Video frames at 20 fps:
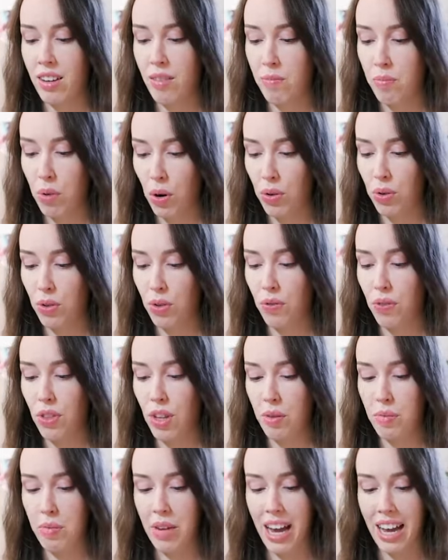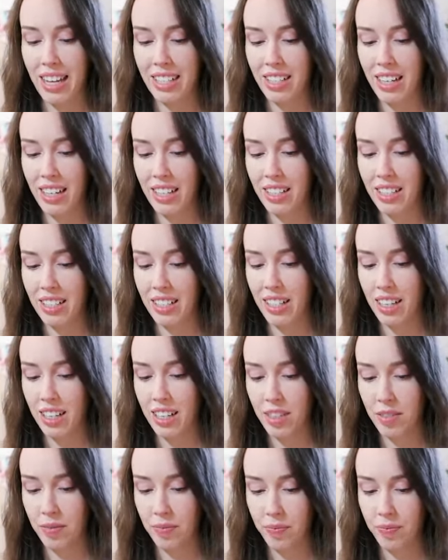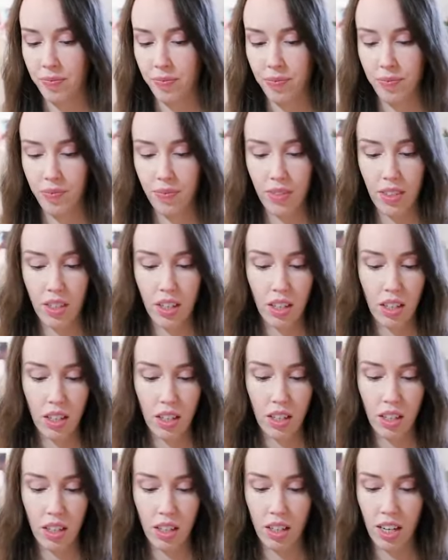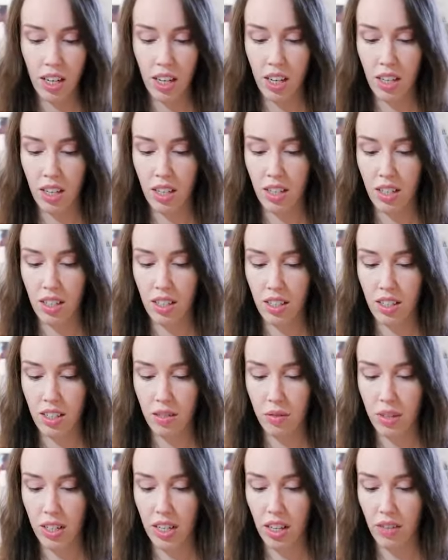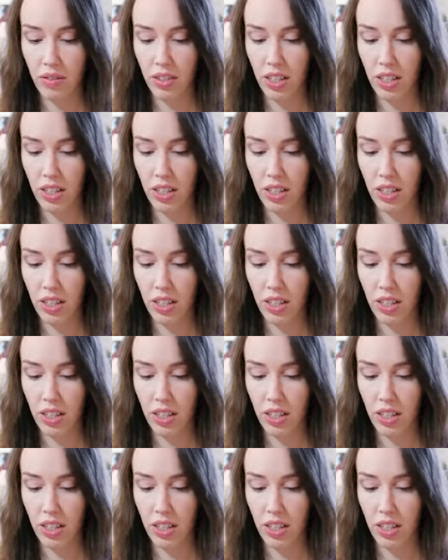both of them as a set. And we have a